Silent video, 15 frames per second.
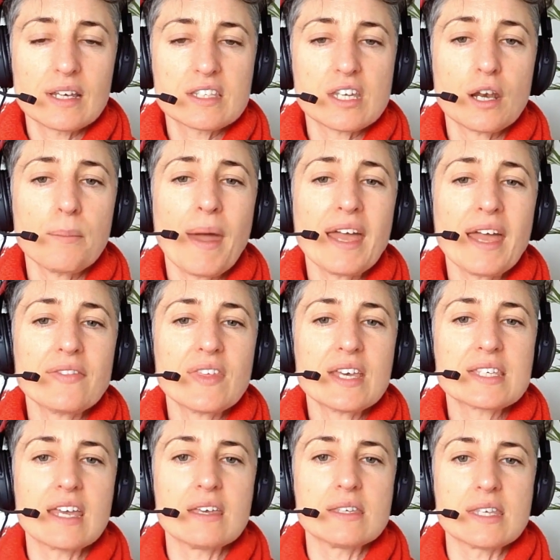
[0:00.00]
So to make things
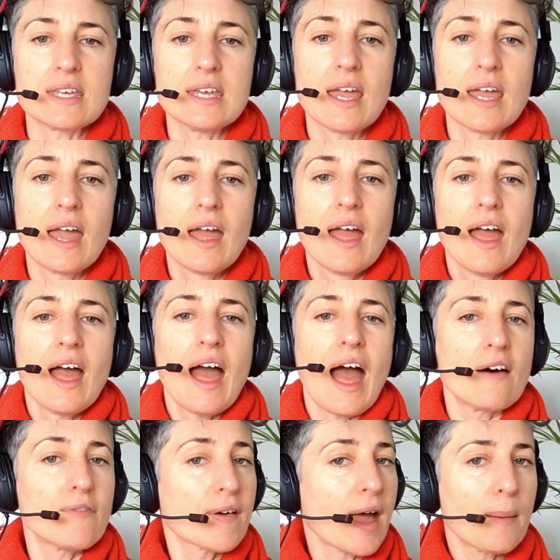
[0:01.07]
easy,
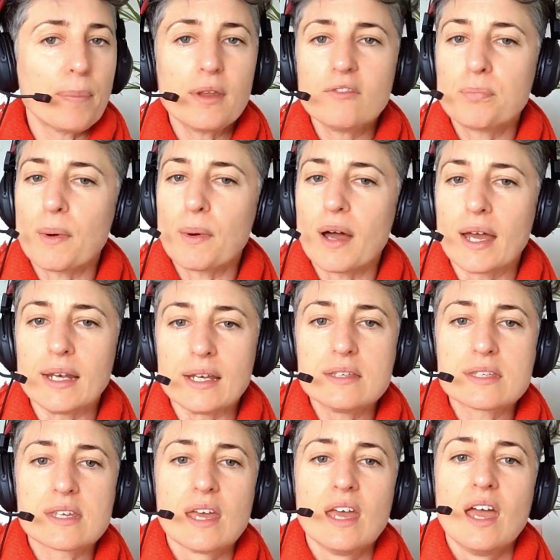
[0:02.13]
have a couple of
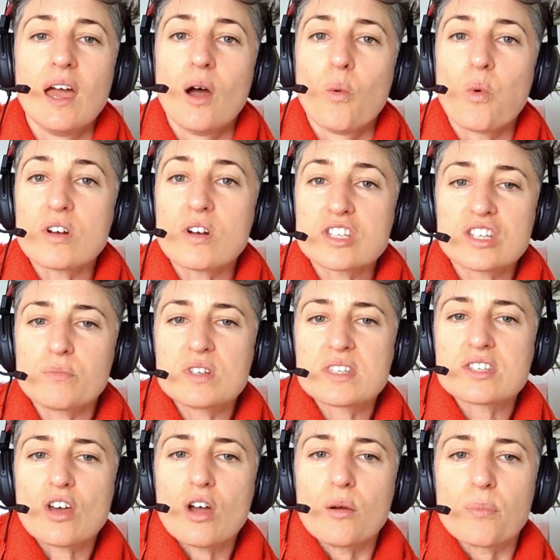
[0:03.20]
binders, wash them with
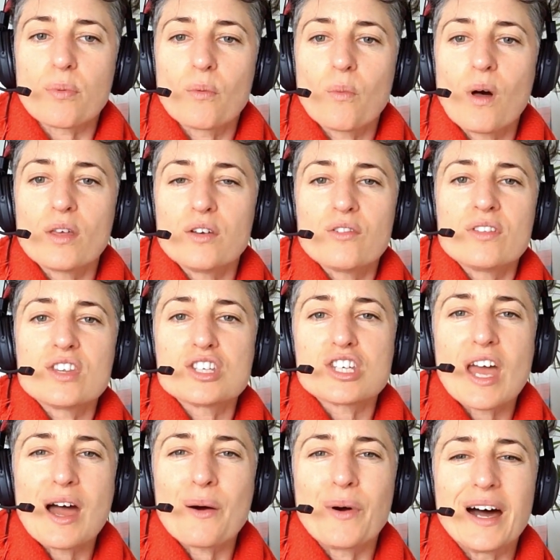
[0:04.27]
soap while you're in the
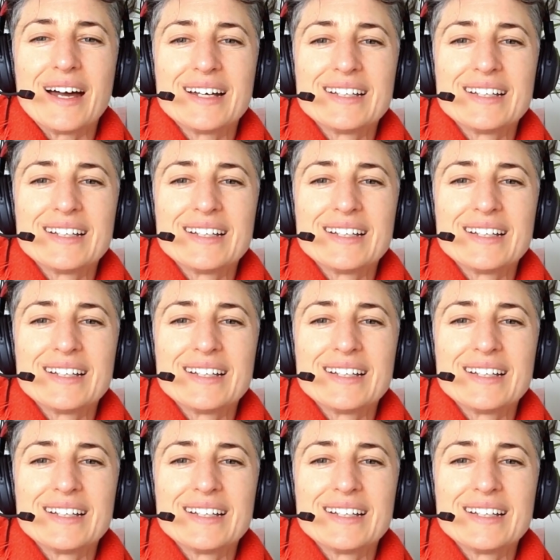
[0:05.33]
shower.